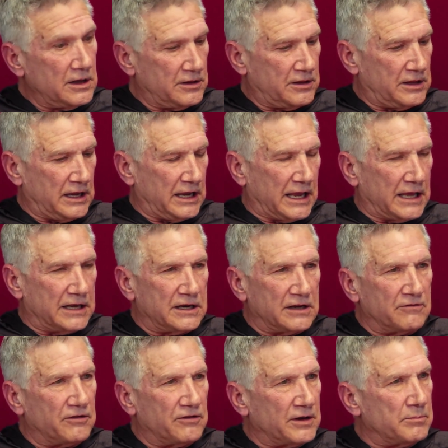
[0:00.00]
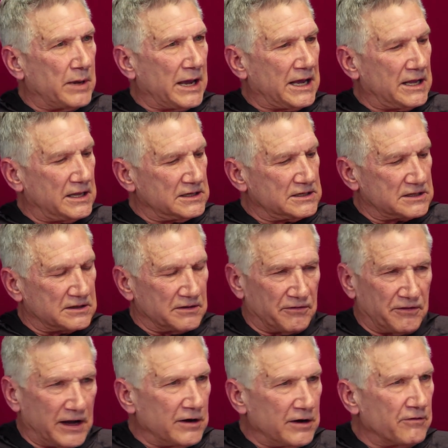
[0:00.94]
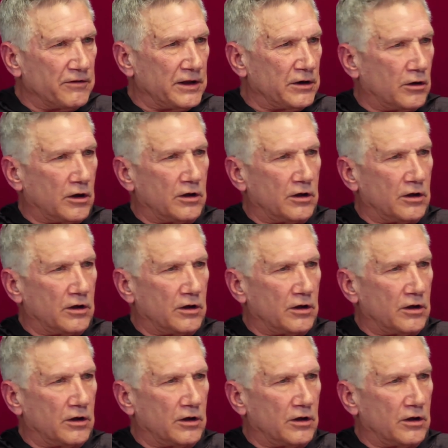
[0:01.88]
the Ending Fund Balance, the Fire Fund,